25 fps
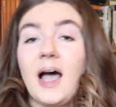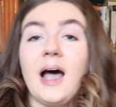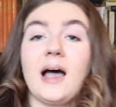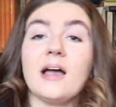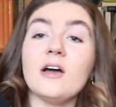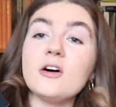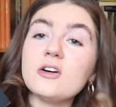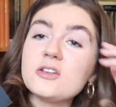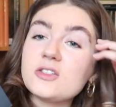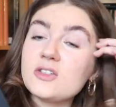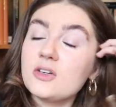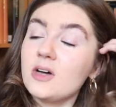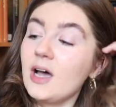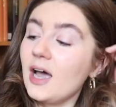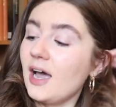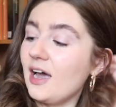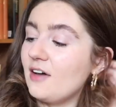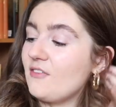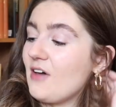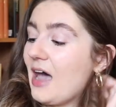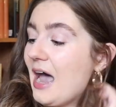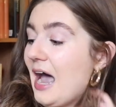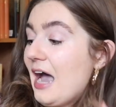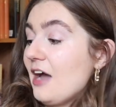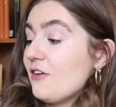I also
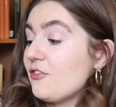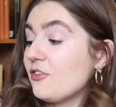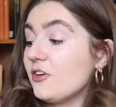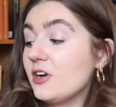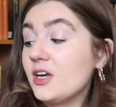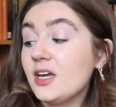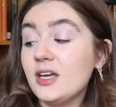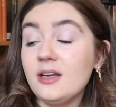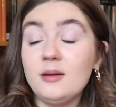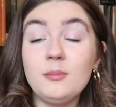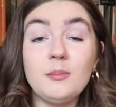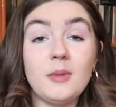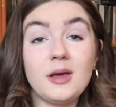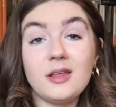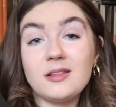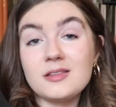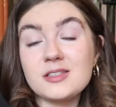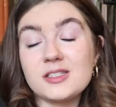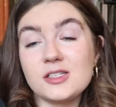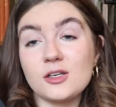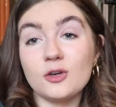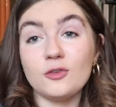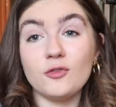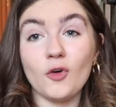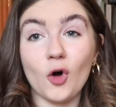have African
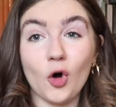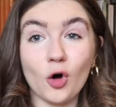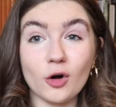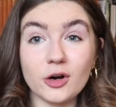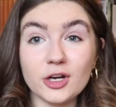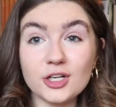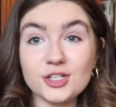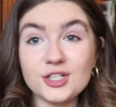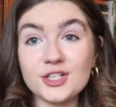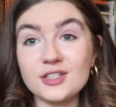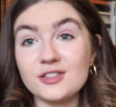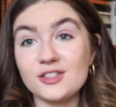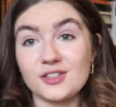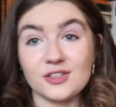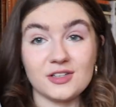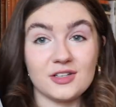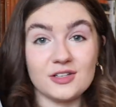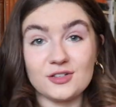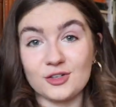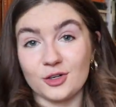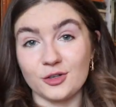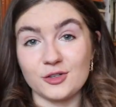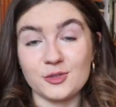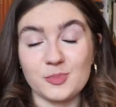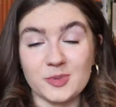myths of origin, so
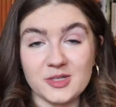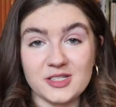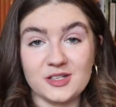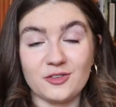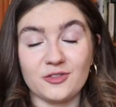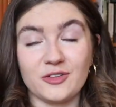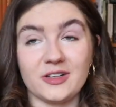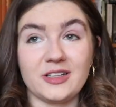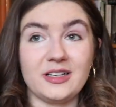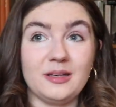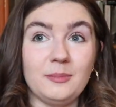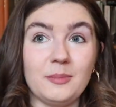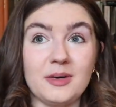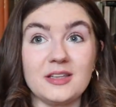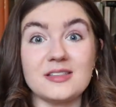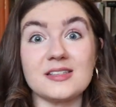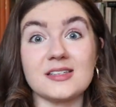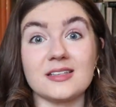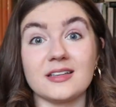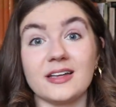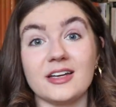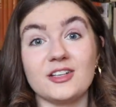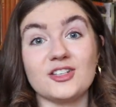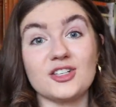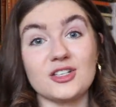these are all specifically myths
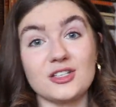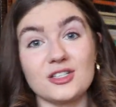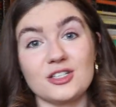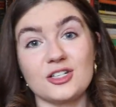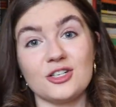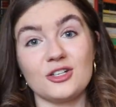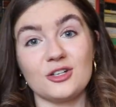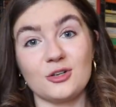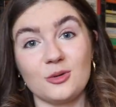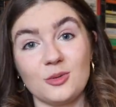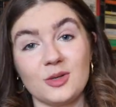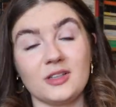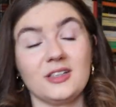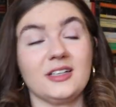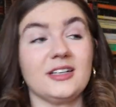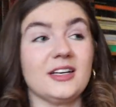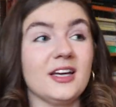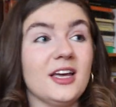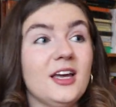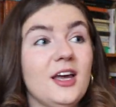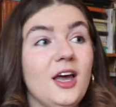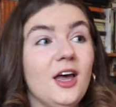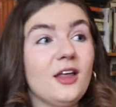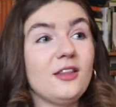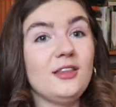and legends to do with
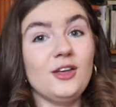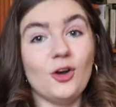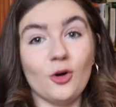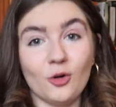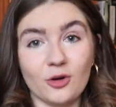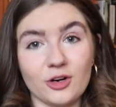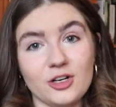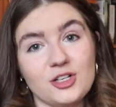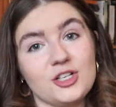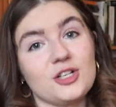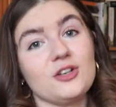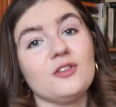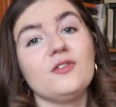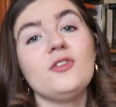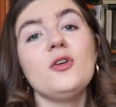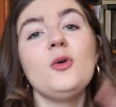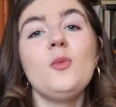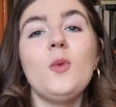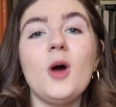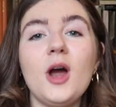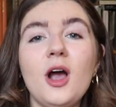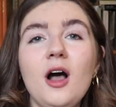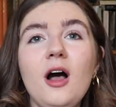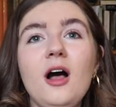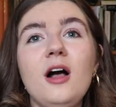like the origin of the
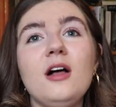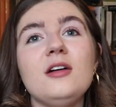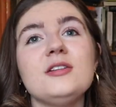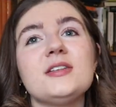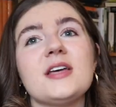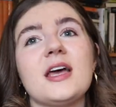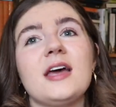world